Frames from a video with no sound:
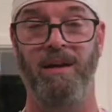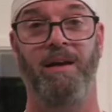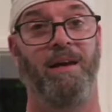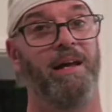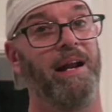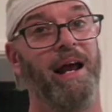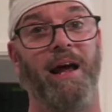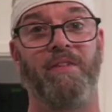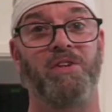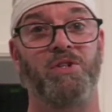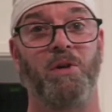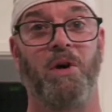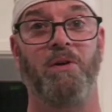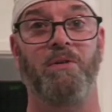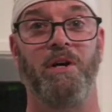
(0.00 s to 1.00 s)
and I had the
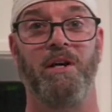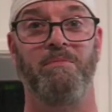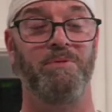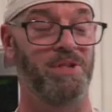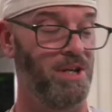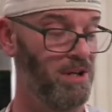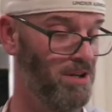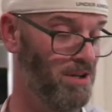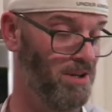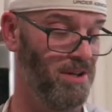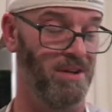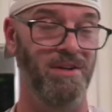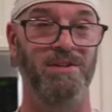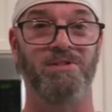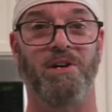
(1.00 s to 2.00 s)
short ribs,
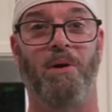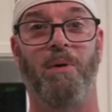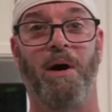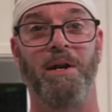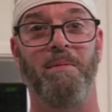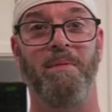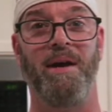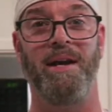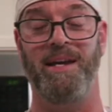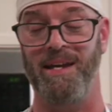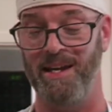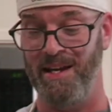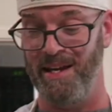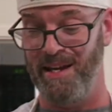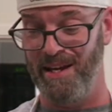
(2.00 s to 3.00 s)
so I wanted to make
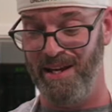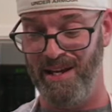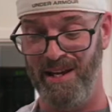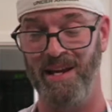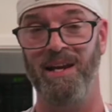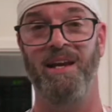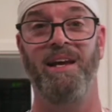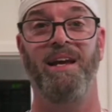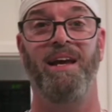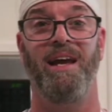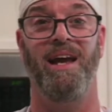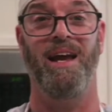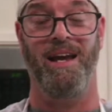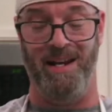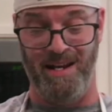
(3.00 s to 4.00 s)
it,
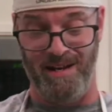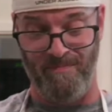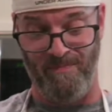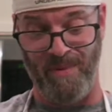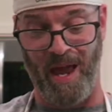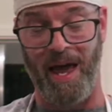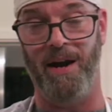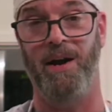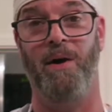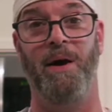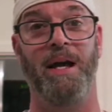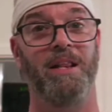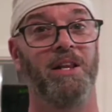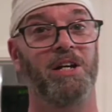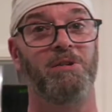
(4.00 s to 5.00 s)
and I don't know,
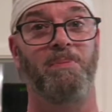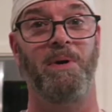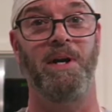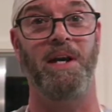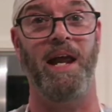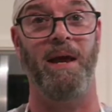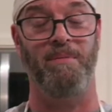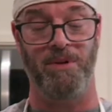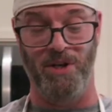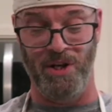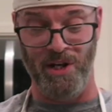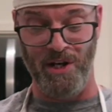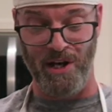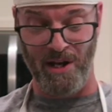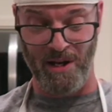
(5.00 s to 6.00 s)
it looks pretty damn
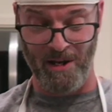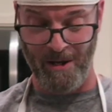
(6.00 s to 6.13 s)
good.